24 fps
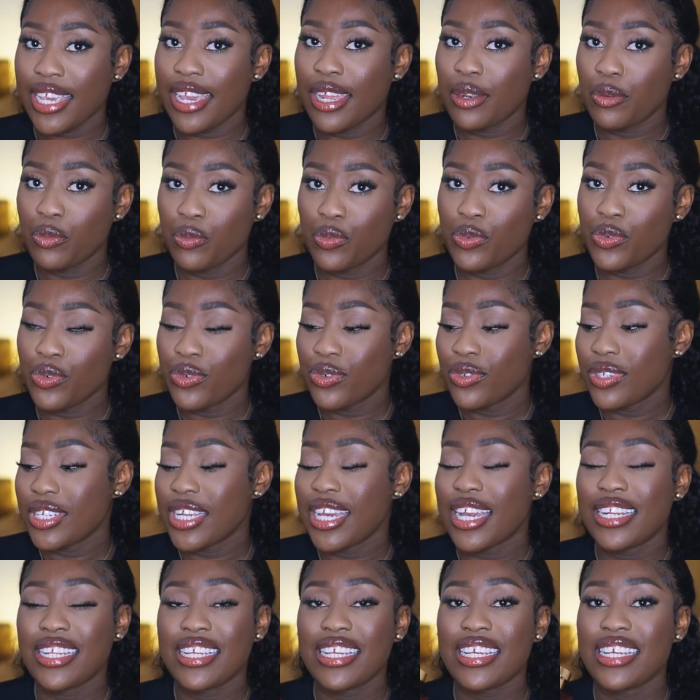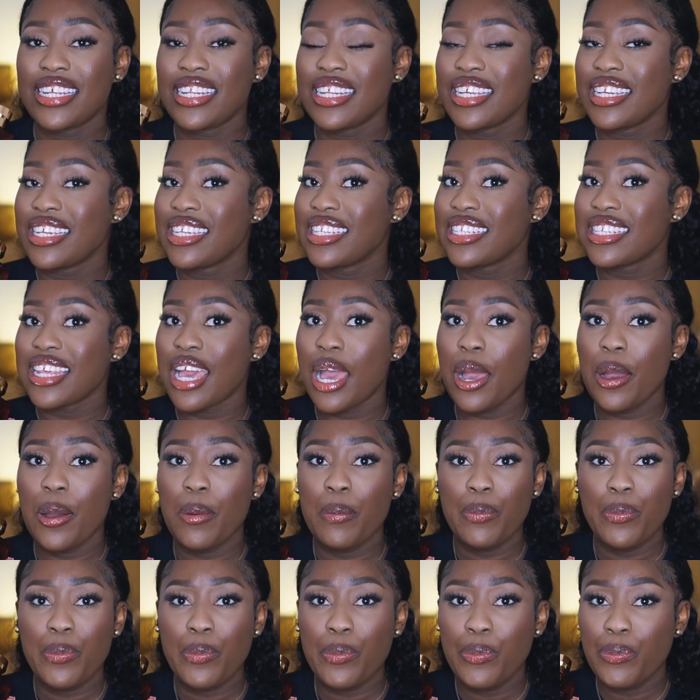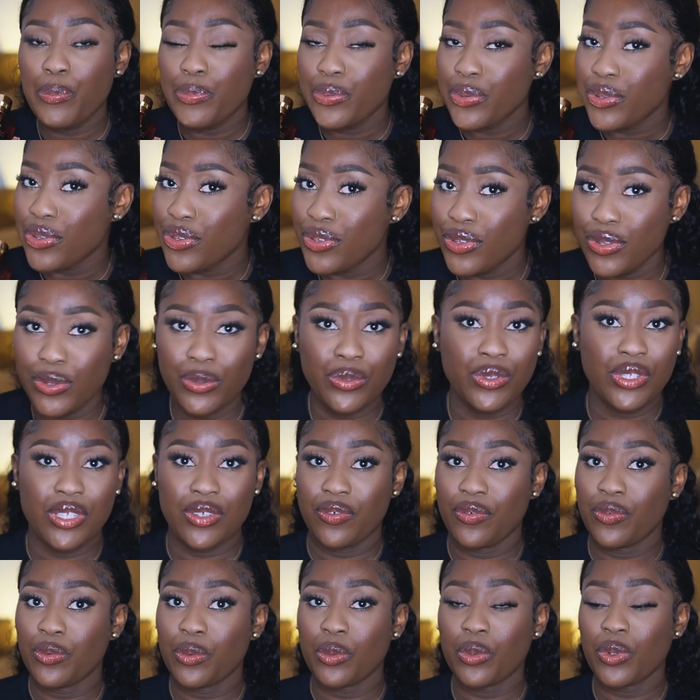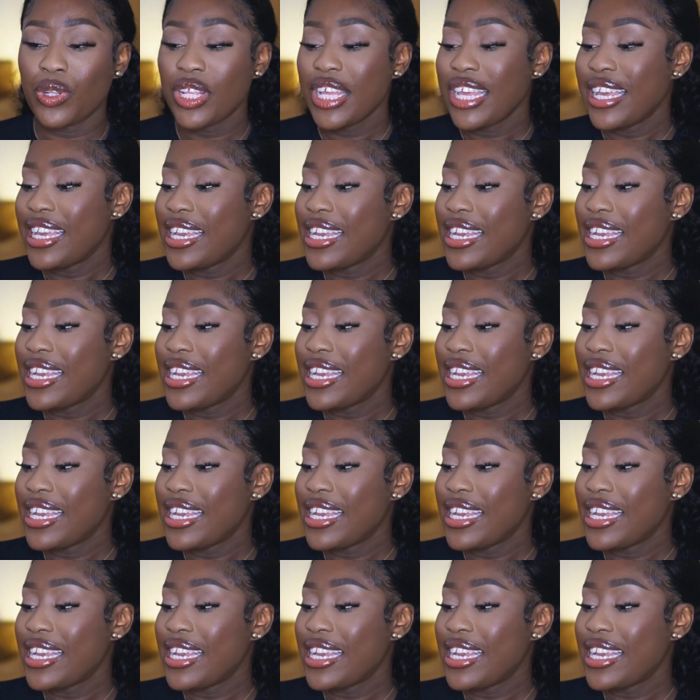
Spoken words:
and wood and it is beautiful.